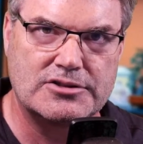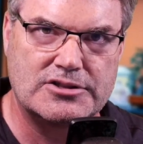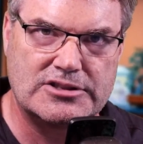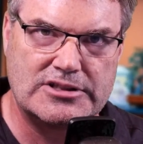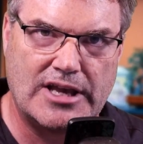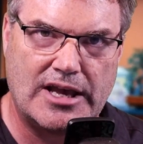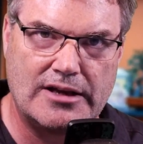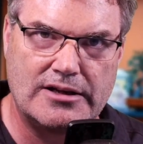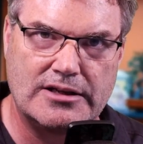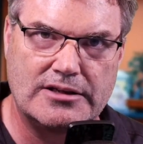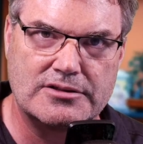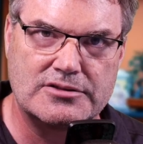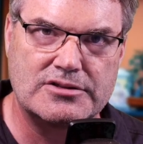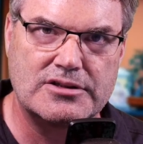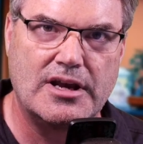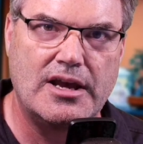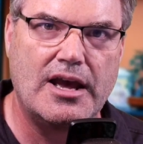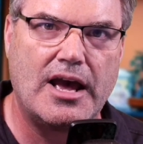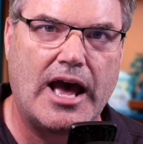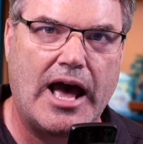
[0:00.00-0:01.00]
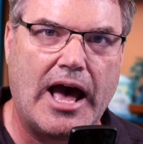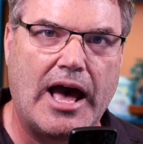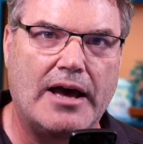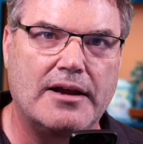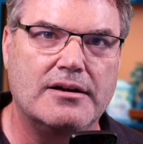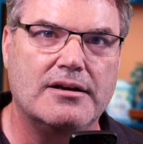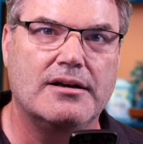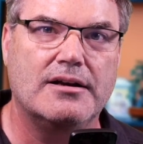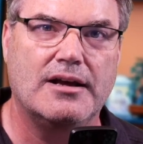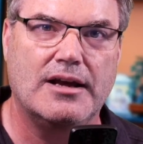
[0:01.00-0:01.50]
and settings
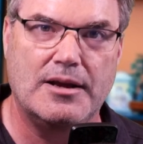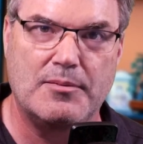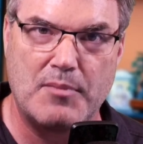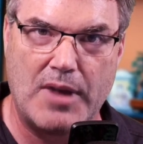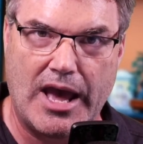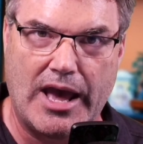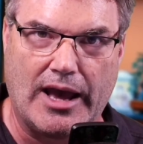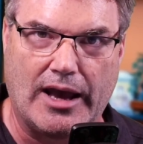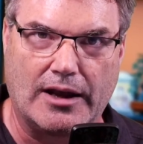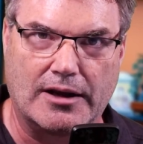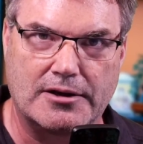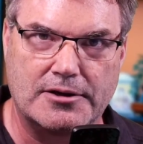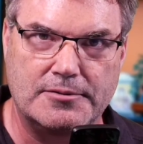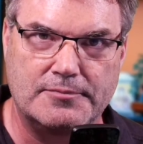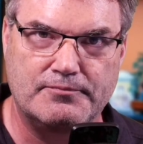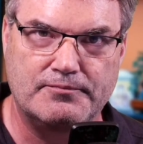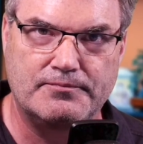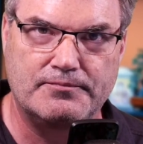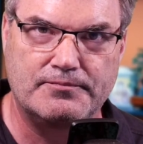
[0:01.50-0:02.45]
on a Mac.